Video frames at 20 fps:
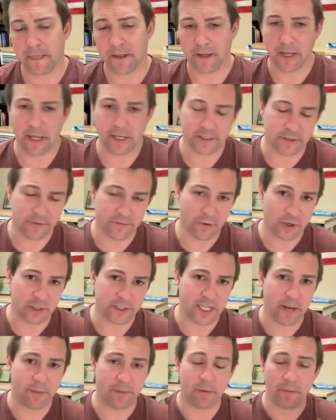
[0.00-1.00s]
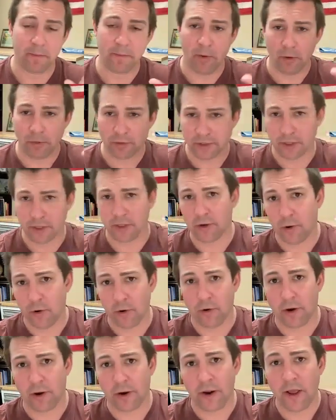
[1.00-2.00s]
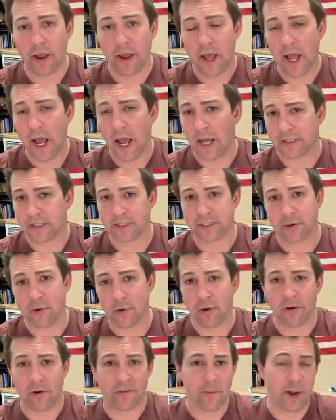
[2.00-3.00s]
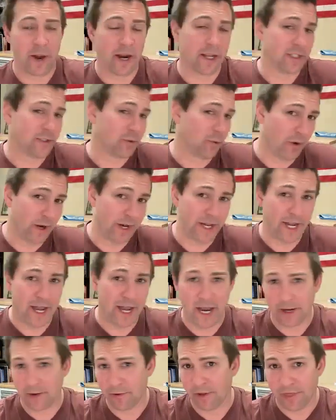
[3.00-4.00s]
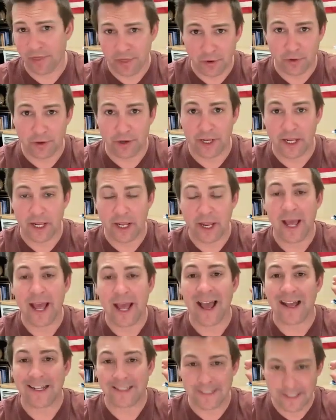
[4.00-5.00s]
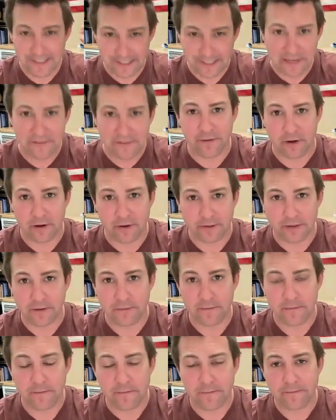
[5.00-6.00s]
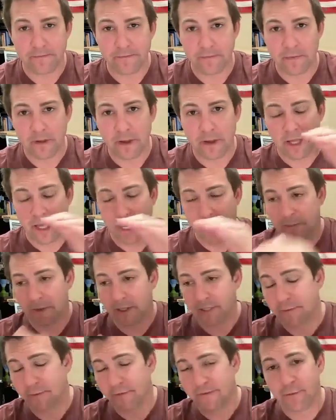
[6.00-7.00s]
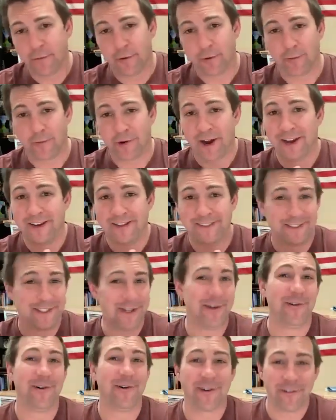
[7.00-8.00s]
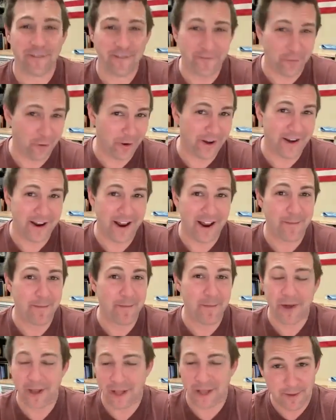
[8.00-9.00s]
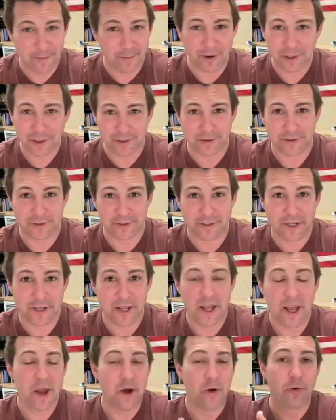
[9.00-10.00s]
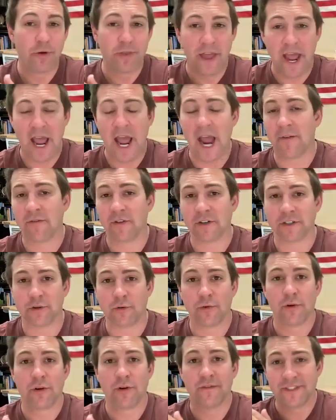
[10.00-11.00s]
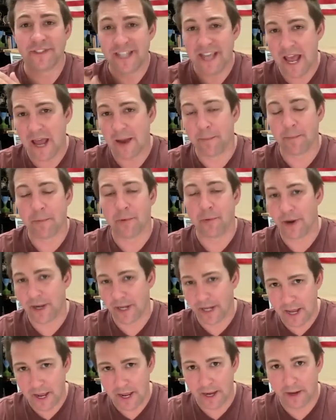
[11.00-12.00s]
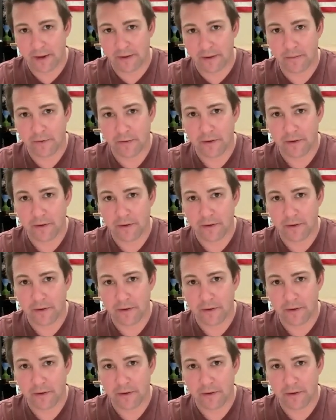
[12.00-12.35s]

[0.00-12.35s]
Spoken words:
Okay, so for example, most of the corn has a score of about a 29 to a 30 as a default. Like I mentioned before, we're at 249 million bushels with an average score of 10.9.